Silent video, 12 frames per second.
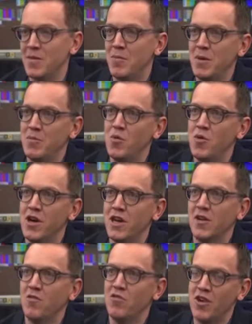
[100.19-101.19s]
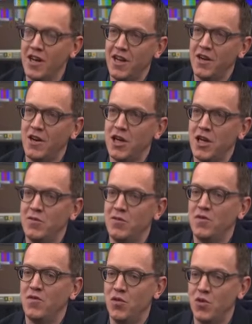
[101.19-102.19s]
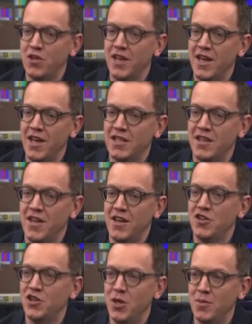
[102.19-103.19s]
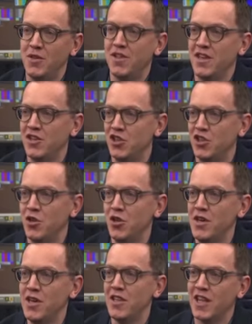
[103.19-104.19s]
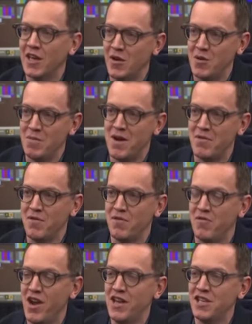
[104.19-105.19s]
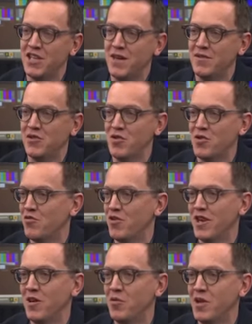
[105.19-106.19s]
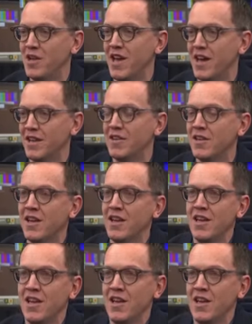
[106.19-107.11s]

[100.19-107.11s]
I think people working really hard over four days in a job that they enjoy and then coming back refreshed after a three day weekend